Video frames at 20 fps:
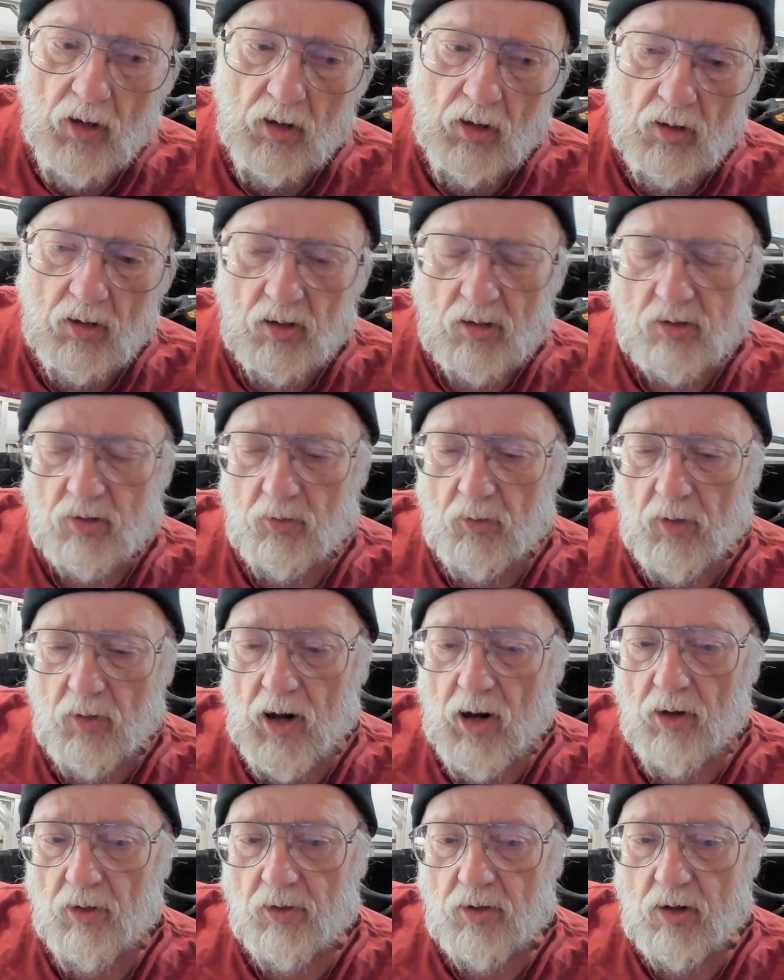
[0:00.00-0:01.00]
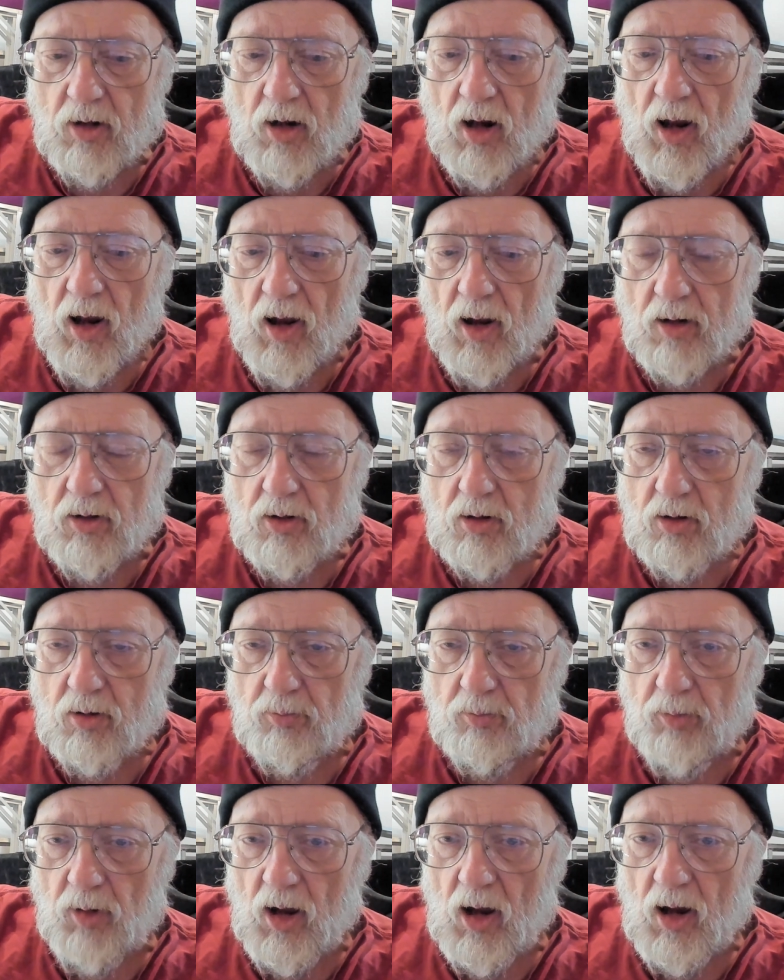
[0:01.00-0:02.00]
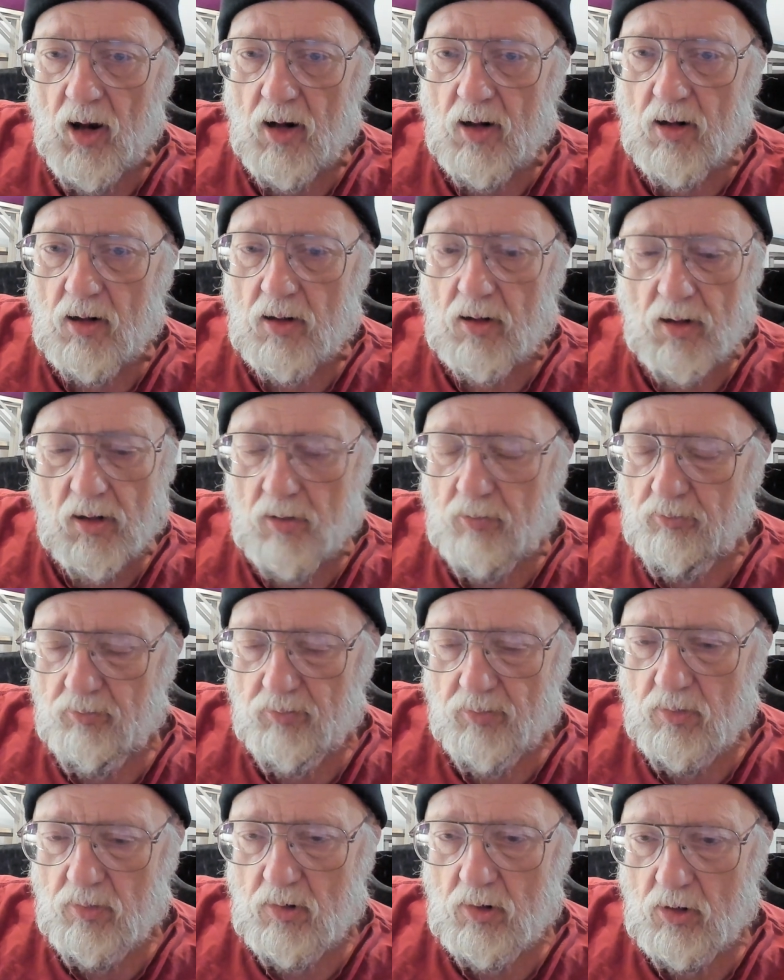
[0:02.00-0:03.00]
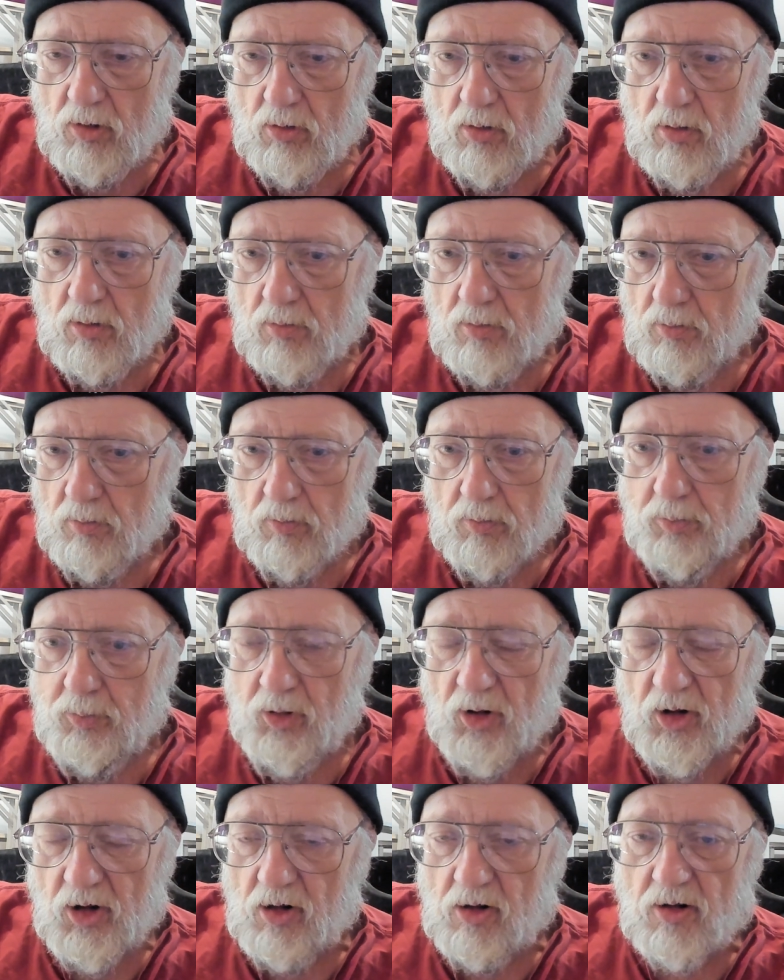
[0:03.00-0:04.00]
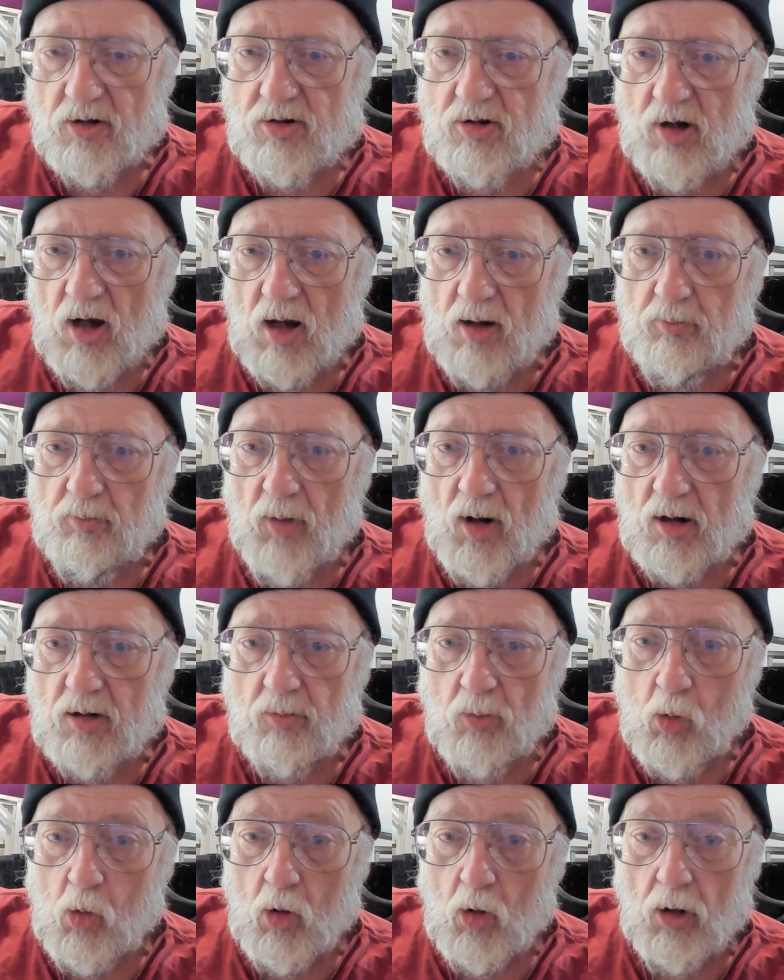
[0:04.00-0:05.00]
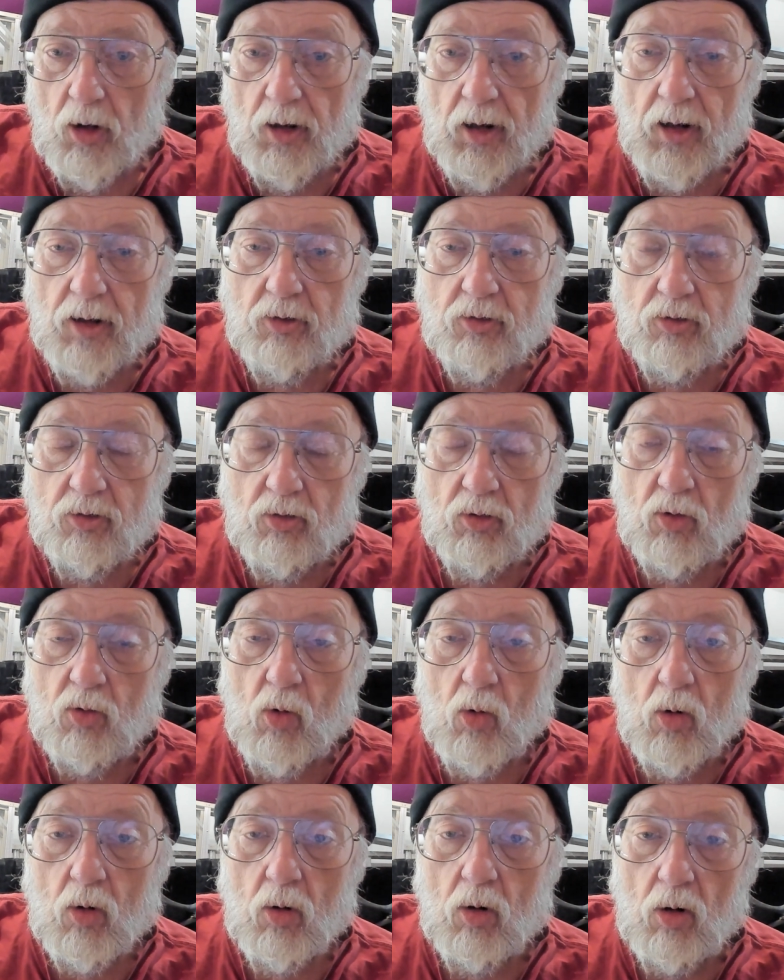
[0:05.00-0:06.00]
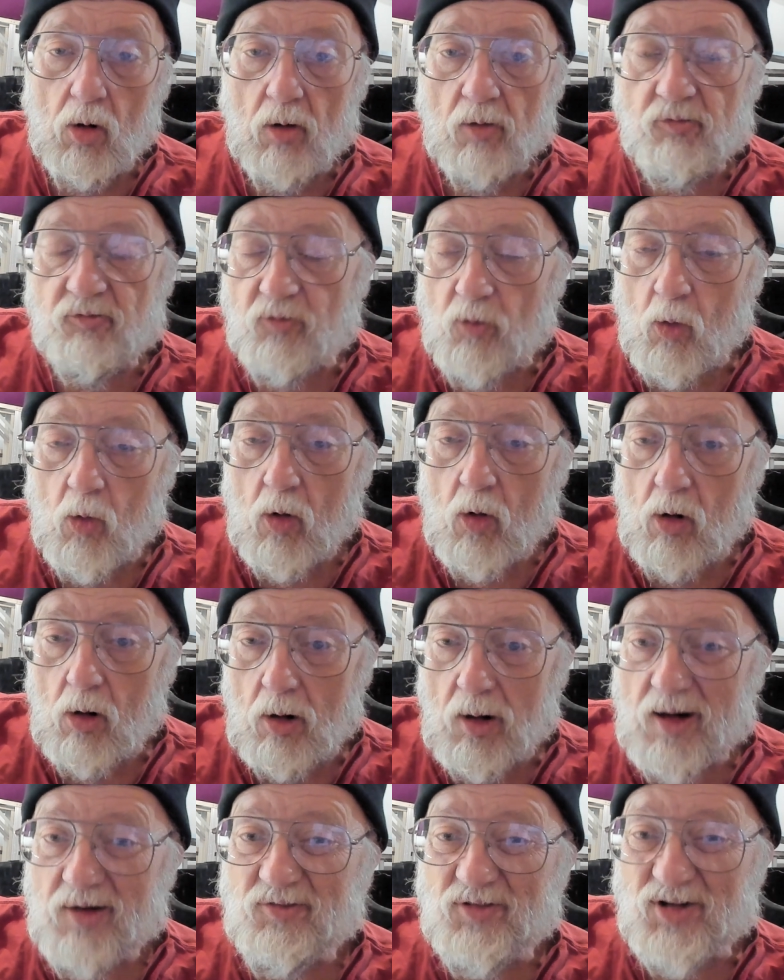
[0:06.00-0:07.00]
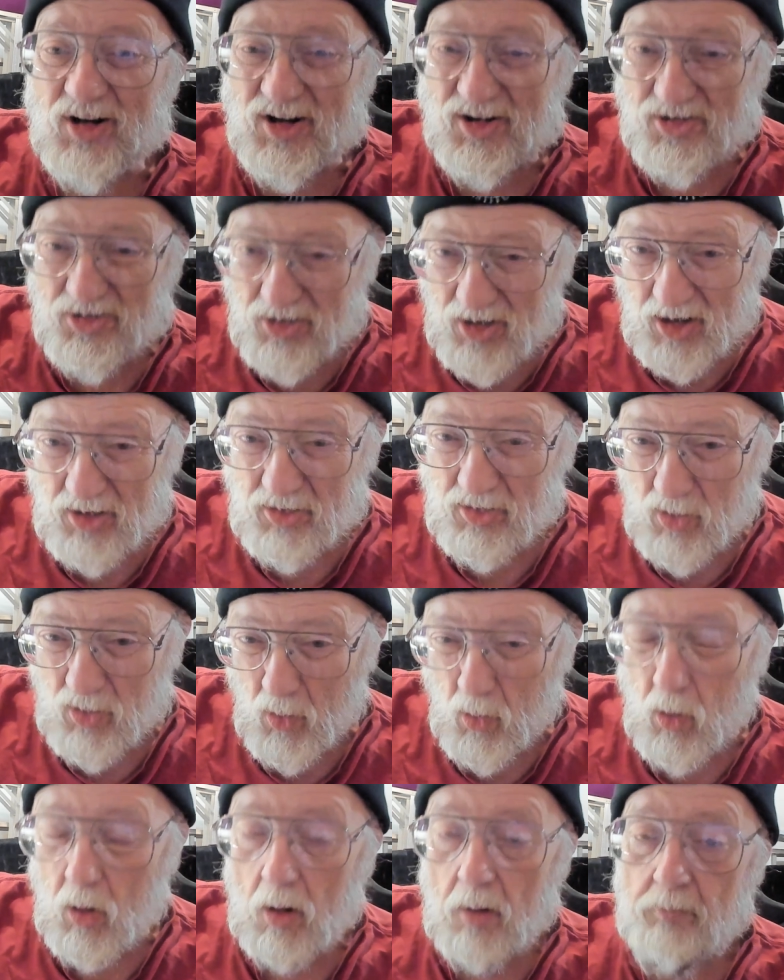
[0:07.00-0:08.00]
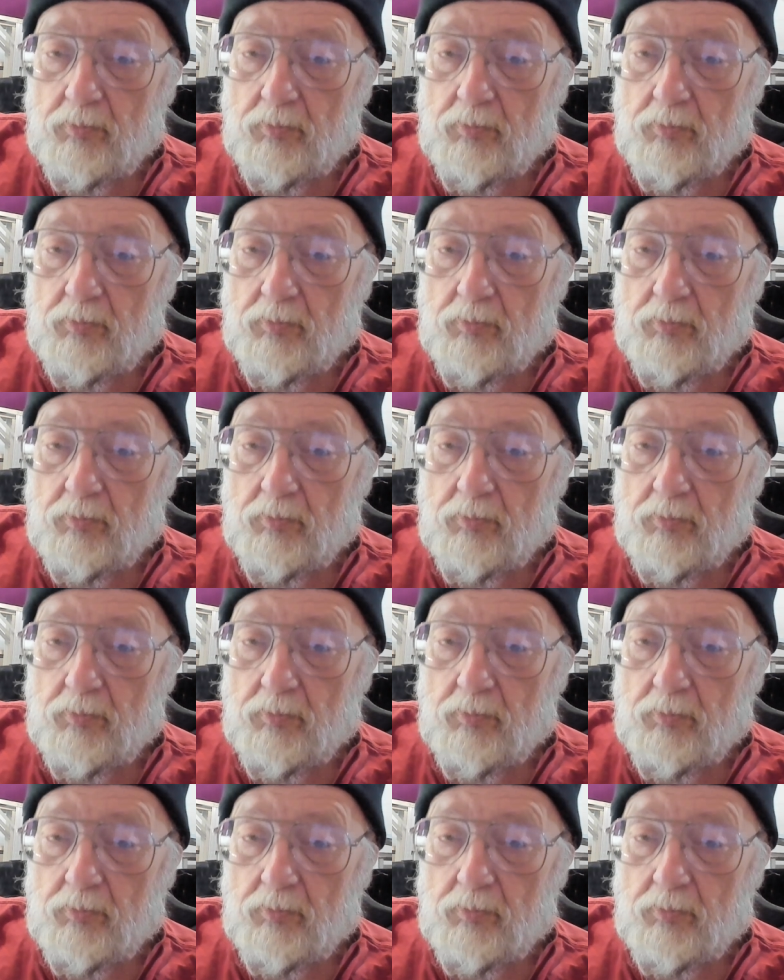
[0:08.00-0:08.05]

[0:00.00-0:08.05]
I looked around, and yeah, you could buy, you can put in the same motherboard a 2-core or a 4 or even a 6-core.